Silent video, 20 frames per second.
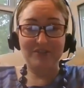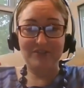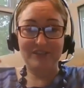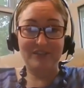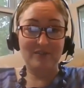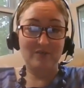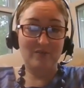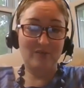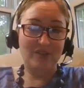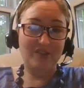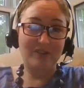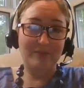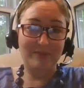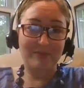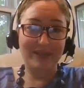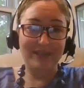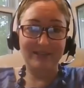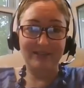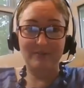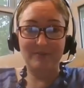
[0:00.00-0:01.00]
this is where you can be
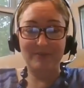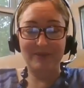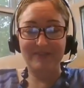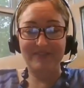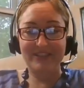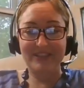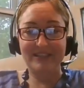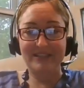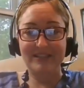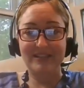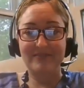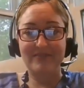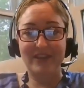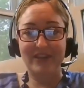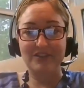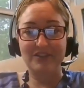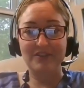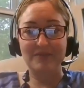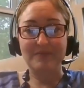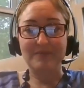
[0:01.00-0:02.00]
at a little bit of a
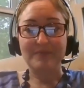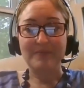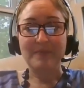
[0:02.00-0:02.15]
disadvantage.